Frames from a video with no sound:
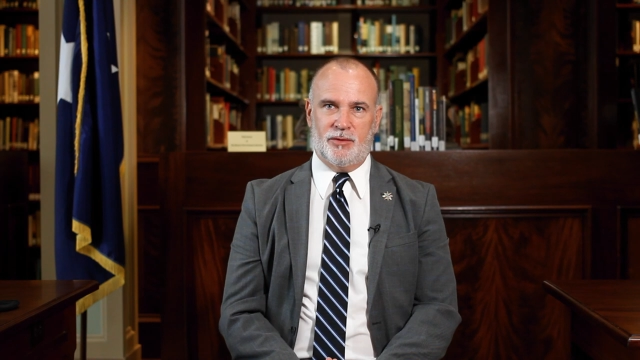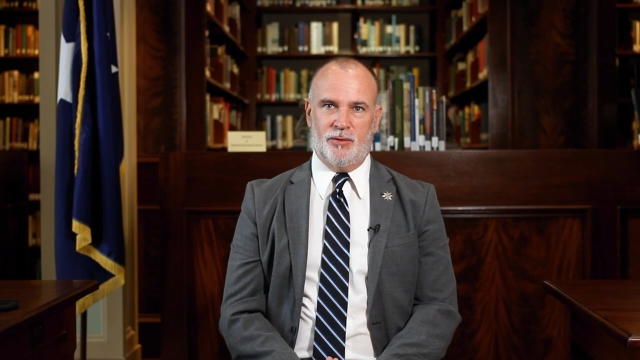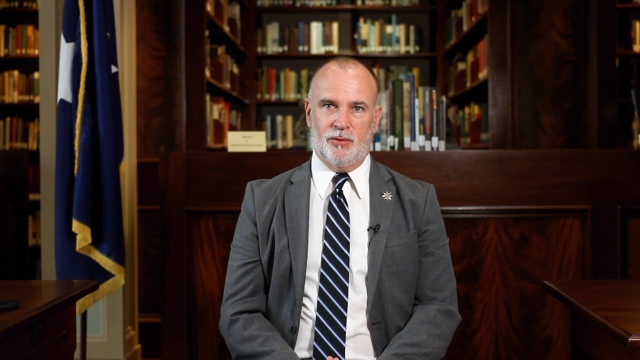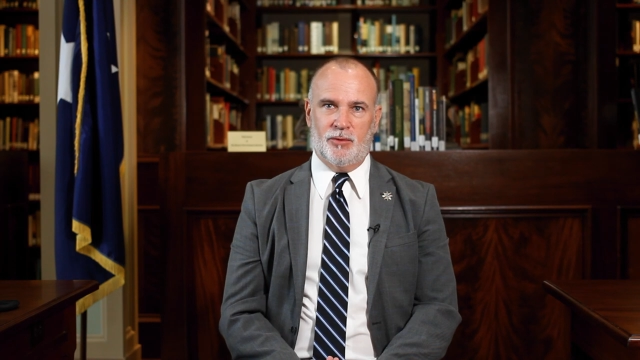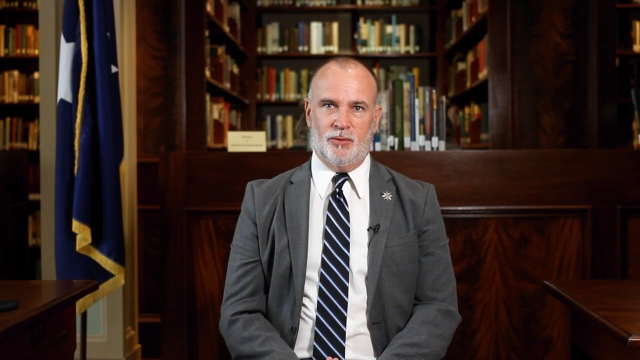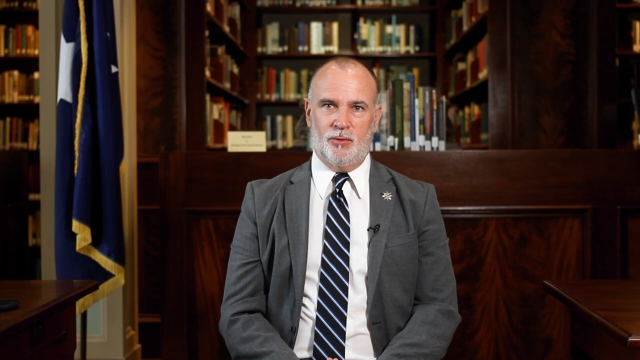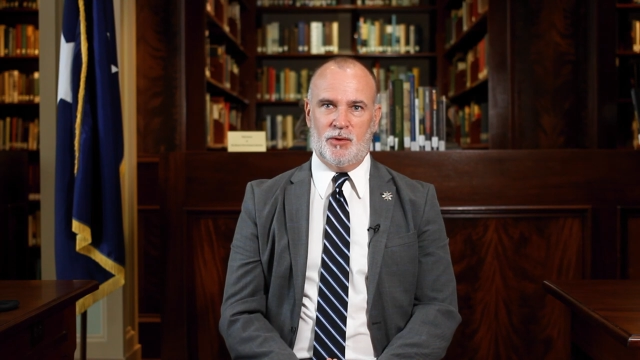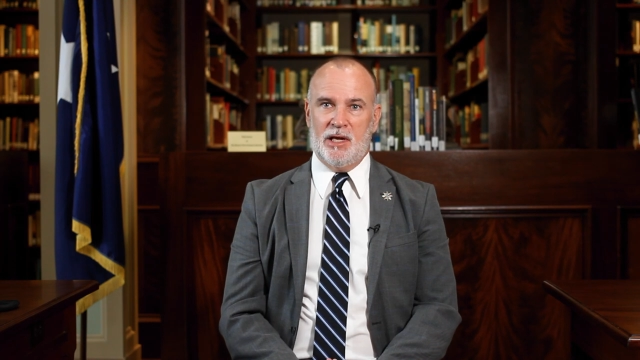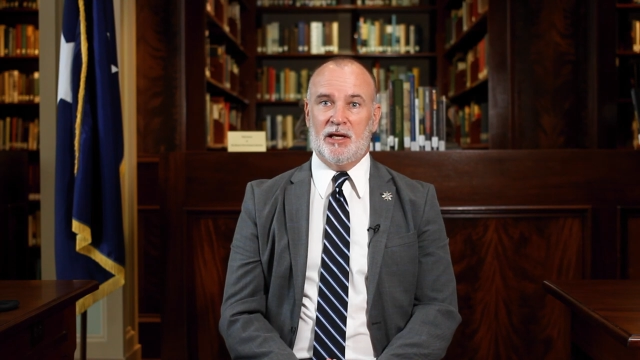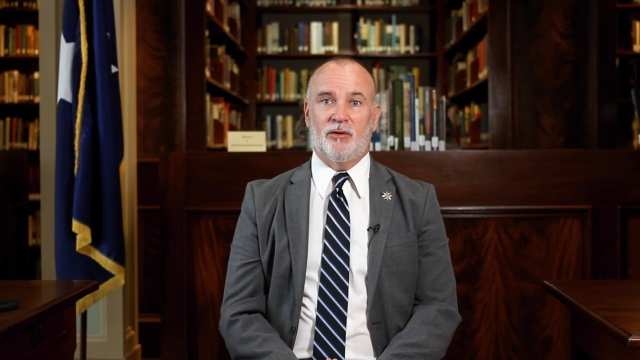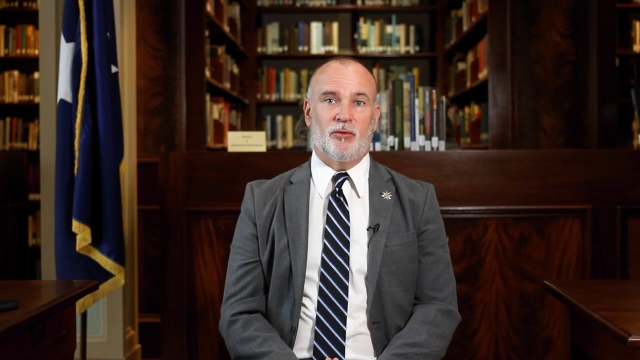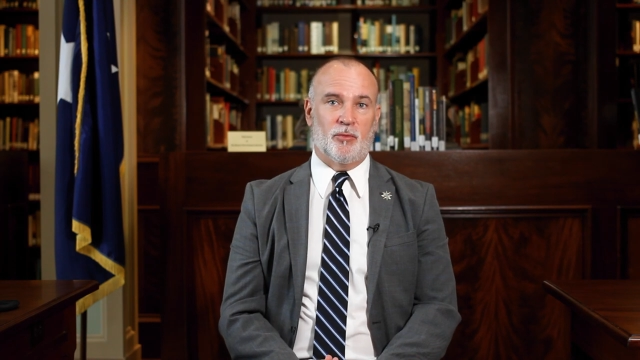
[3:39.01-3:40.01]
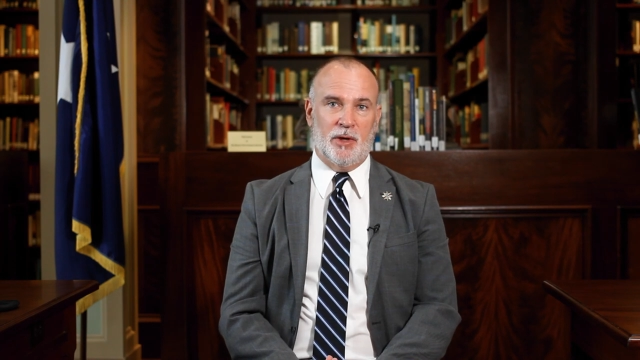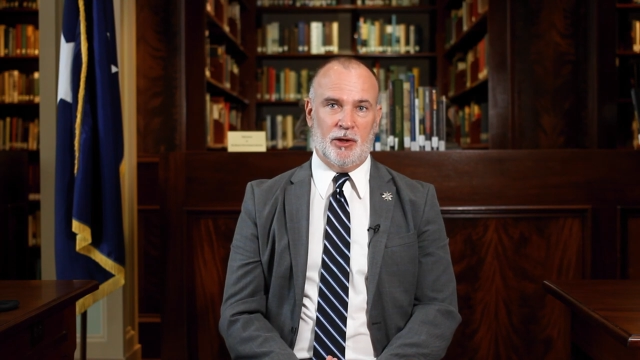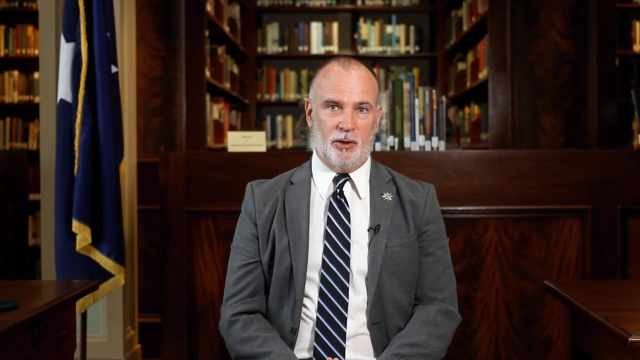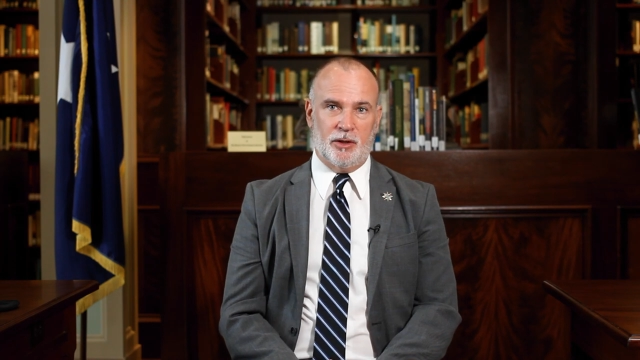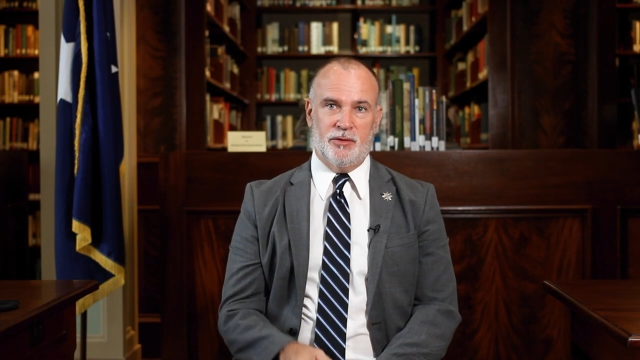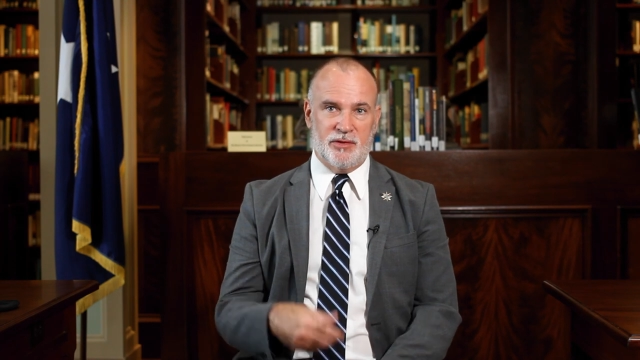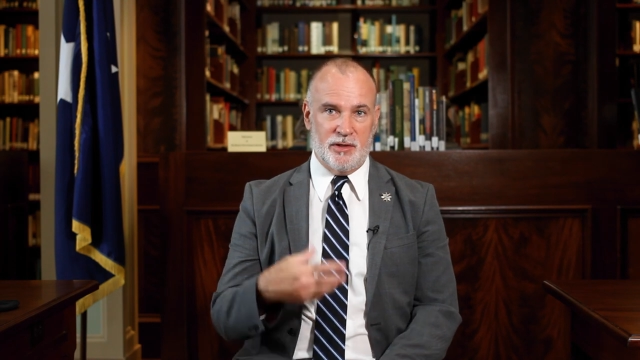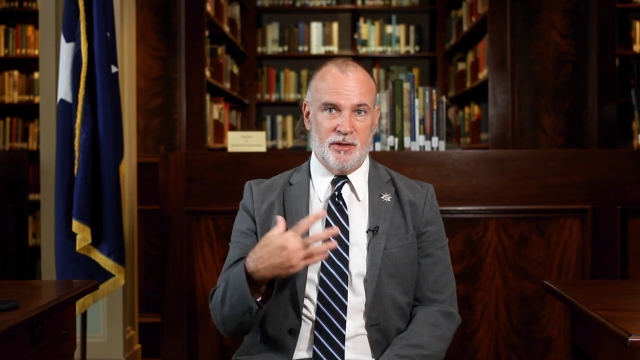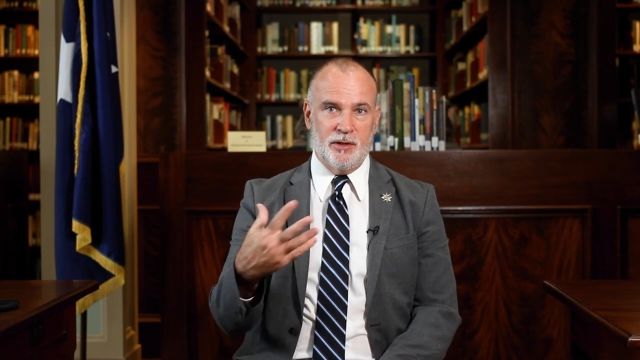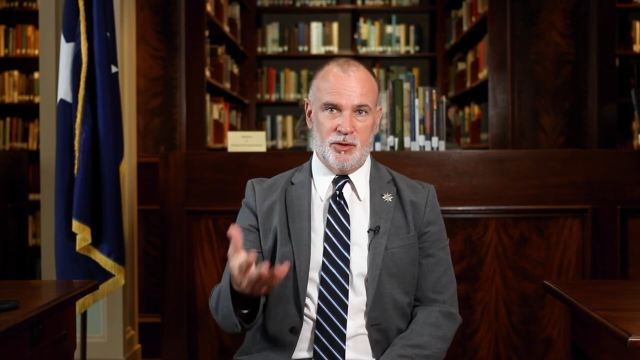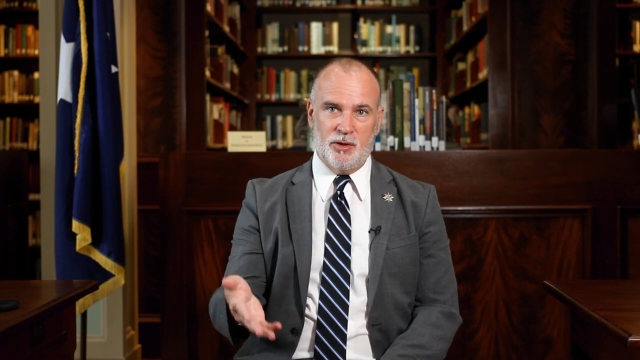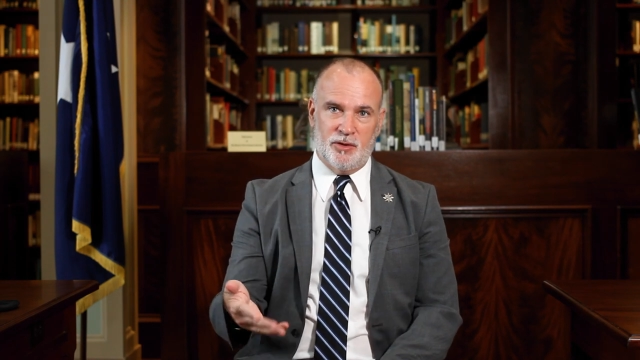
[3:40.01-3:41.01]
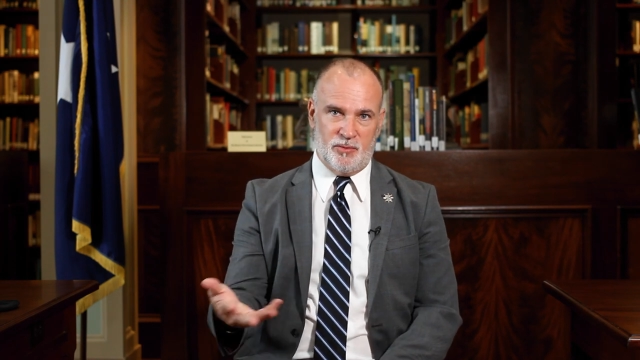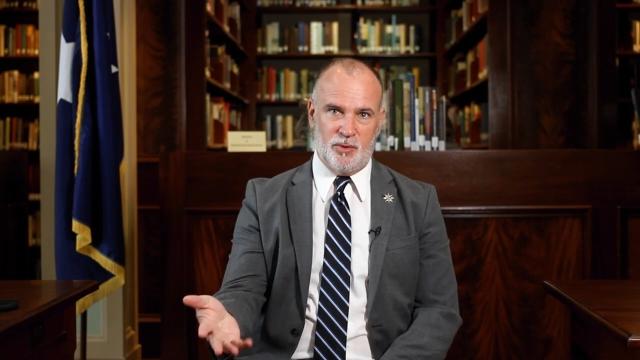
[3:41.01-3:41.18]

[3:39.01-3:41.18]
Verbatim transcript: to Native Americans, indigenous